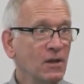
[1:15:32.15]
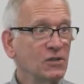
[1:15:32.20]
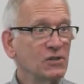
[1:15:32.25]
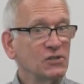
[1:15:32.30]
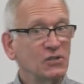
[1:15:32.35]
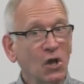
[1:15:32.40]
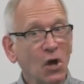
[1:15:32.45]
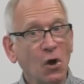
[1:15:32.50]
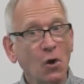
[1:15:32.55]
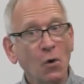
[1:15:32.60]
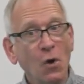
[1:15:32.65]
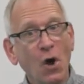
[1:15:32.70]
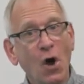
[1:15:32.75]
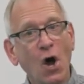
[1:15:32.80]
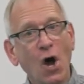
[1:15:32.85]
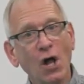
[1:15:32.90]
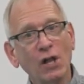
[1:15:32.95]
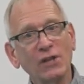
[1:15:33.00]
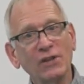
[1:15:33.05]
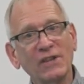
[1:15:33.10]
So
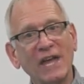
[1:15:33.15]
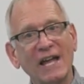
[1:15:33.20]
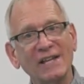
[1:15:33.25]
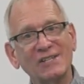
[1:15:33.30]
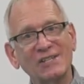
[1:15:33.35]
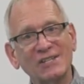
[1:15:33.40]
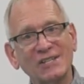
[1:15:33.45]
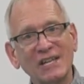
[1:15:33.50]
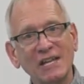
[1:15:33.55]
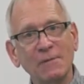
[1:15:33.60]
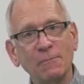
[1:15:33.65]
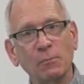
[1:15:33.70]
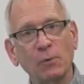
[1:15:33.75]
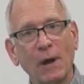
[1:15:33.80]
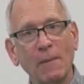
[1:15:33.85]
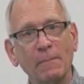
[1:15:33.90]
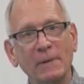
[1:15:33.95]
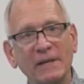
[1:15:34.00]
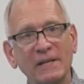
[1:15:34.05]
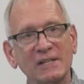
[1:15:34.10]
all of that skin
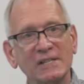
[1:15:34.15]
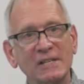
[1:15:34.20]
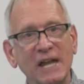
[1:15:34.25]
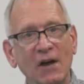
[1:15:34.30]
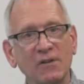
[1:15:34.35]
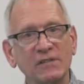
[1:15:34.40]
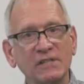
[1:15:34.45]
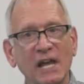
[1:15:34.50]
prepping is now